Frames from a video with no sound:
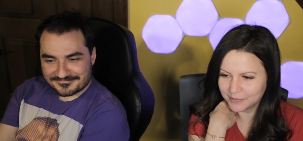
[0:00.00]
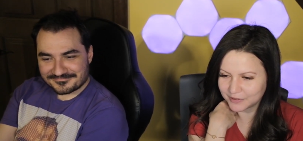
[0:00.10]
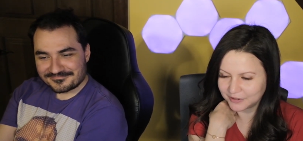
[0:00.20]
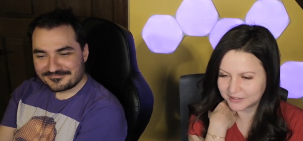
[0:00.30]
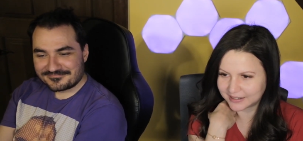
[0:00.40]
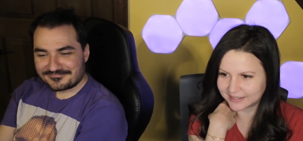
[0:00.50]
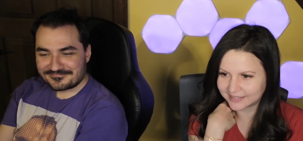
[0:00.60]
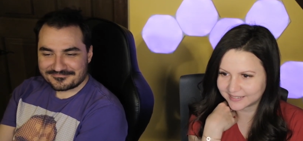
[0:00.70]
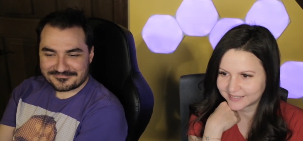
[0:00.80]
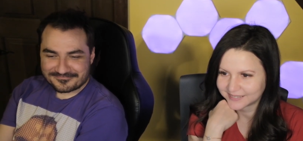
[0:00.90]
Speaker 1: Absolutely.
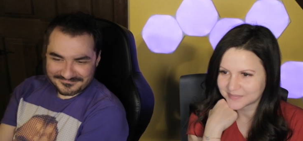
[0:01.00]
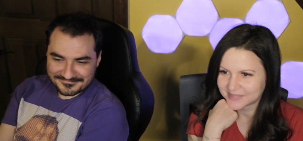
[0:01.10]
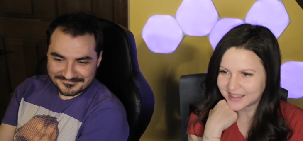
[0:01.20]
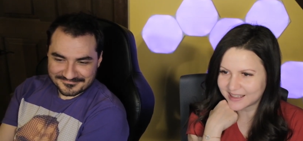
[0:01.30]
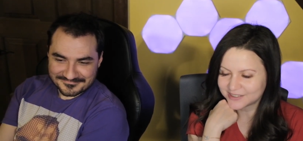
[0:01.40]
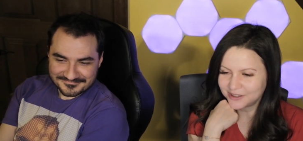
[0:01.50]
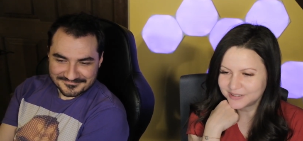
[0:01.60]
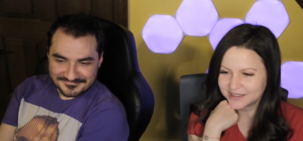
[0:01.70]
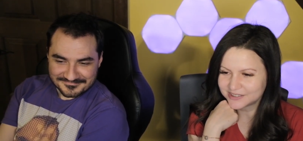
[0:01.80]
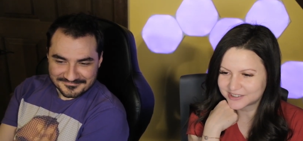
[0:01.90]
Yes,
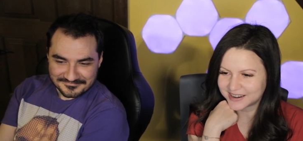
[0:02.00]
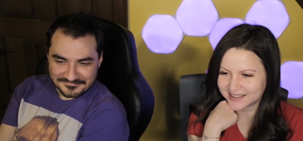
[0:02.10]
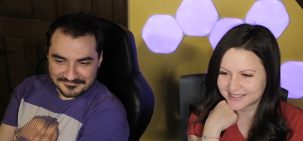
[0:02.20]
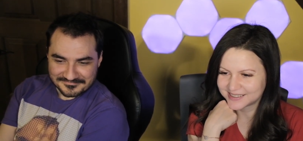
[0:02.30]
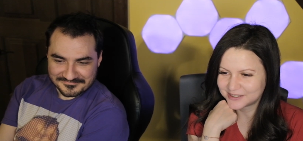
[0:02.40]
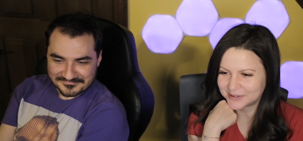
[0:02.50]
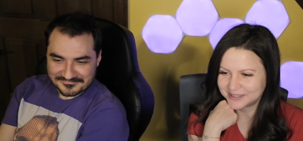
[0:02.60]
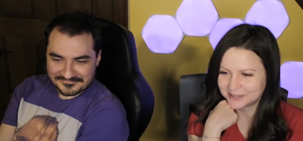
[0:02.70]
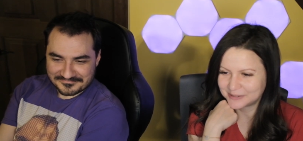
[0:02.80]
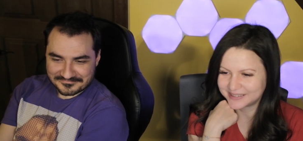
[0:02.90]
don't get stressed in
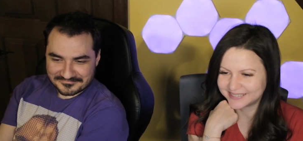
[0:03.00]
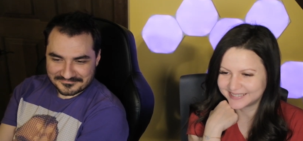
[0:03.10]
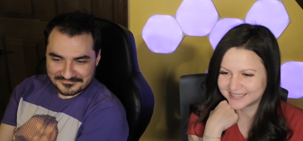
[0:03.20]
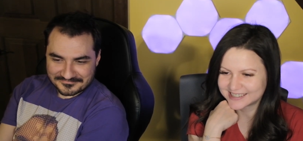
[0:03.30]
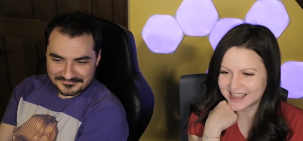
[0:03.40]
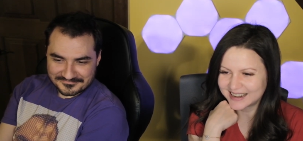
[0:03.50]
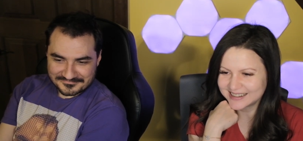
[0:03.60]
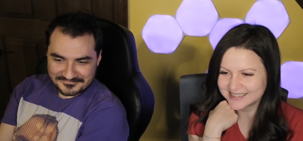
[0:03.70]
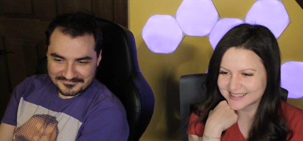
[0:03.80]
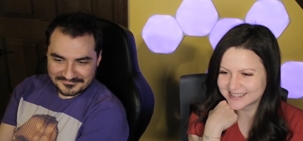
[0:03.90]
2020.
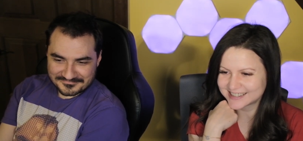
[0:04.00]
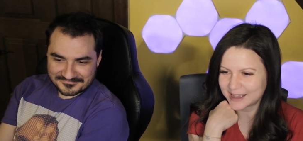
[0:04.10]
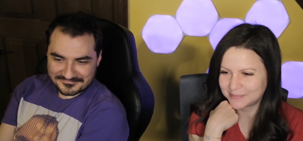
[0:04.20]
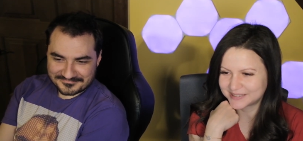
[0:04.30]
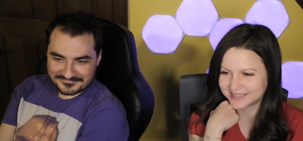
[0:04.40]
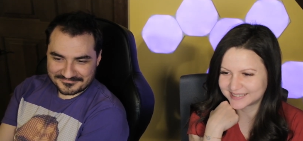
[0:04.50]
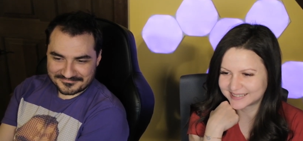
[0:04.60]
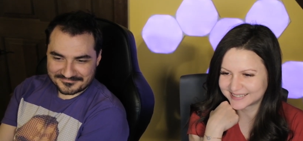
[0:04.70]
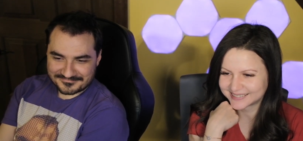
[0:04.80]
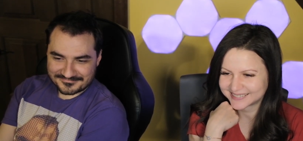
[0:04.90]
Challenge accepted.
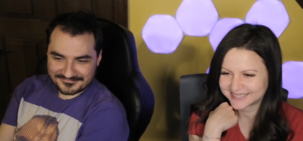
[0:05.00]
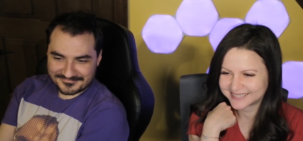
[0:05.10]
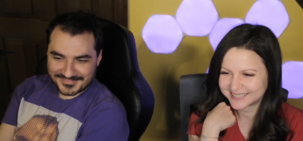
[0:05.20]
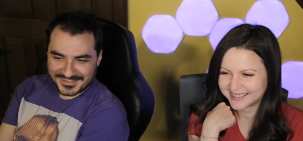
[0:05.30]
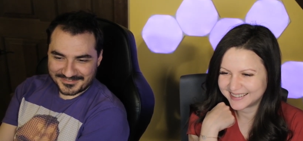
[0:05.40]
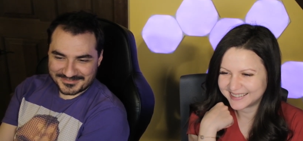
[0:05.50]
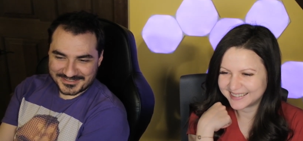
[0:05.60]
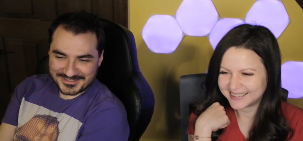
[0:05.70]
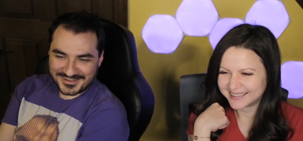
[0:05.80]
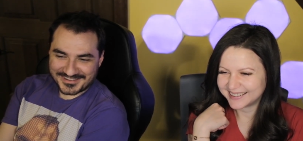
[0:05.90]
Speaker 2: Give
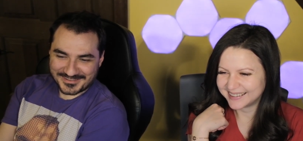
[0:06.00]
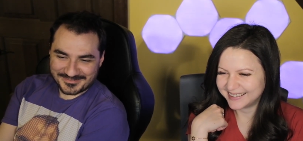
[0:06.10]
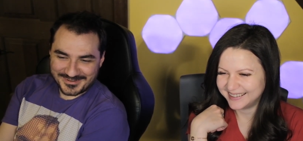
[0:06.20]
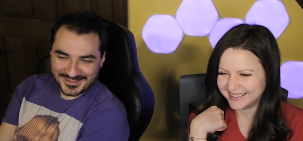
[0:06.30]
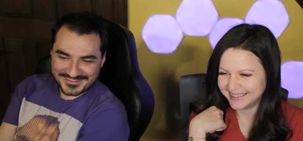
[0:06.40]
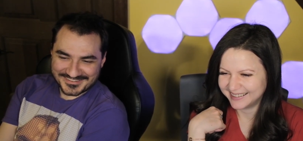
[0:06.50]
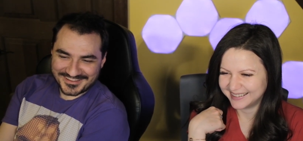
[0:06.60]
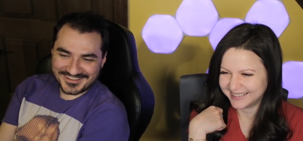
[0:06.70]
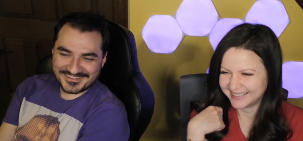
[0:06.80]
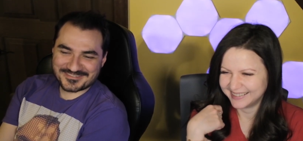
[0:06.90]
the dog, not
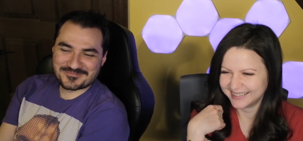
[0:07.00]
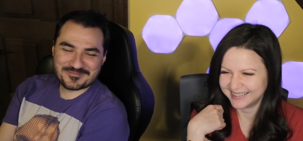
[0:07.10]
designer,